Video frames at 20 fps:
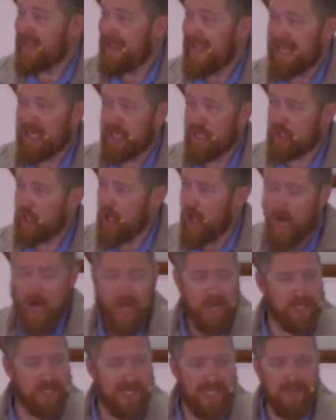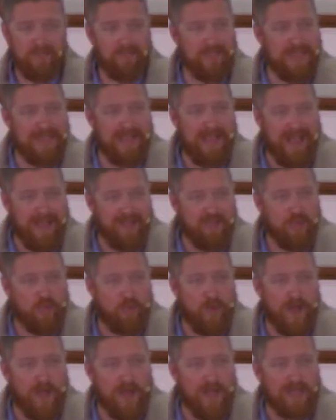It could hardly be
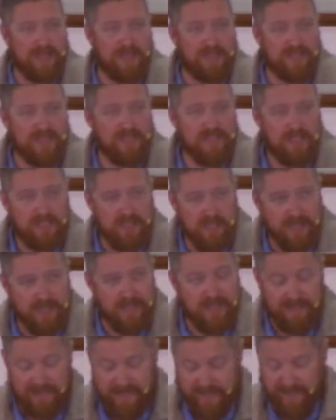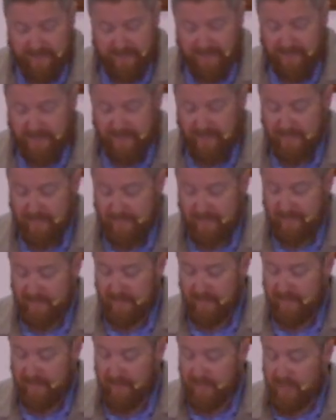otherwise, could it?
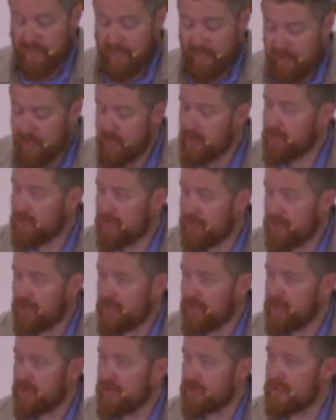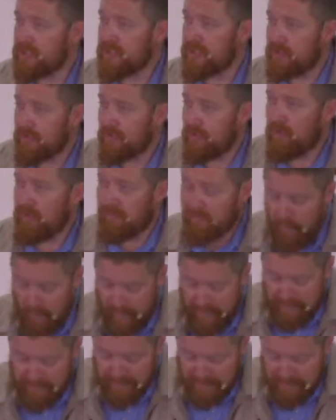You should use your voice,